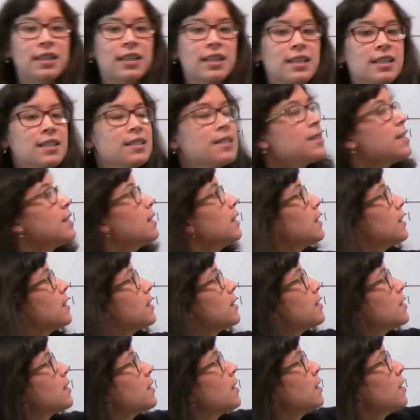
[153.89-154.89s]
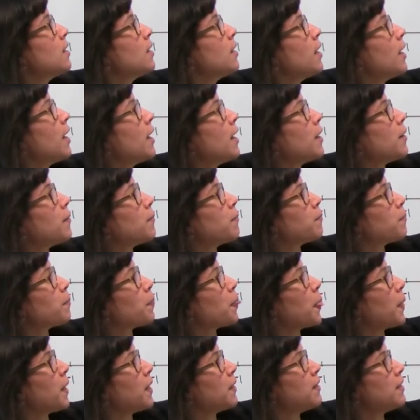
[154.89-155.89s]
this is
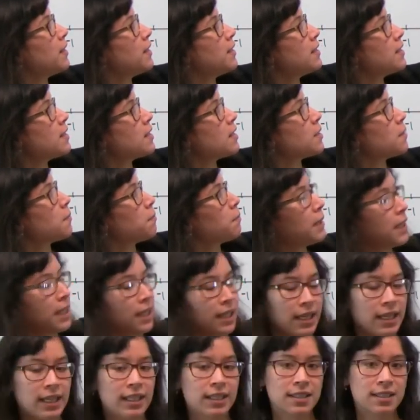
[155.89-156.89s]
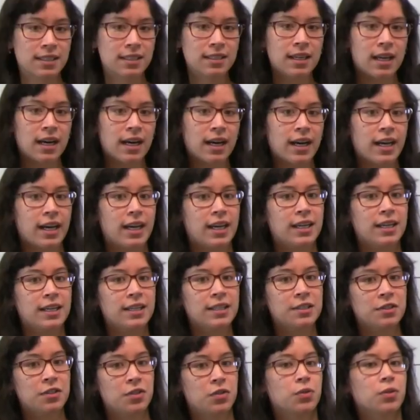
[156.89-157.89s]
this Px guy
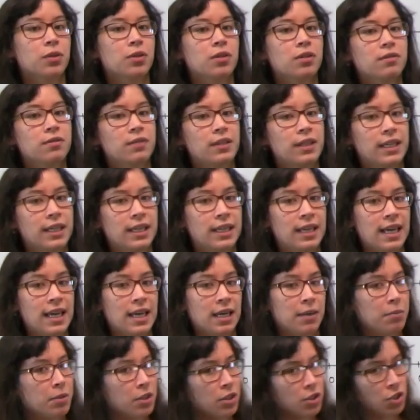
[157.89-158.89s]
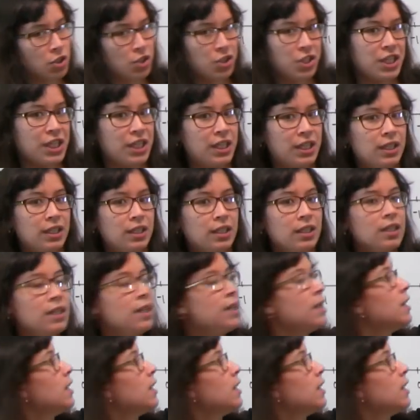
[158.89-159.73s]
is sort of like a machine.